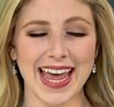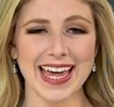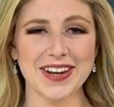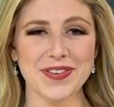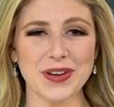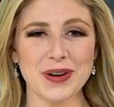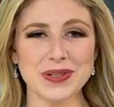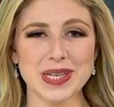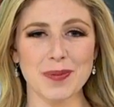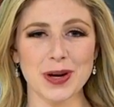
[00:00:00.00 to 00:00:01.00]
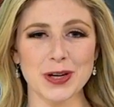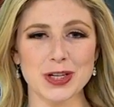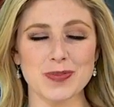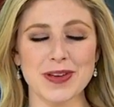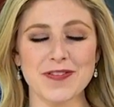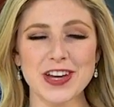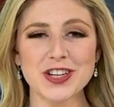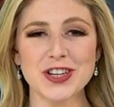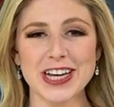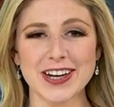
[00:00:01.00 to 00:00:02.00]
And if you know someone who should be
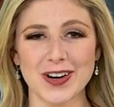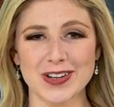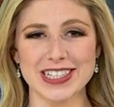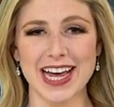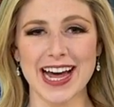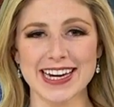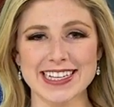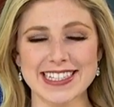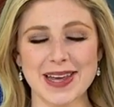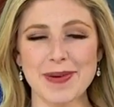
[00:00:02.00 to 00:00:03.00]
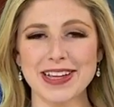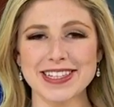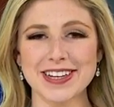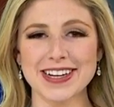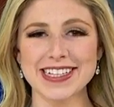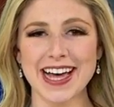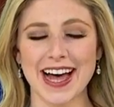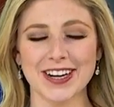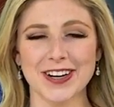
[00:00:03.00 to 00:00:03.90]
featured in Kern's Kindness, email us your idea at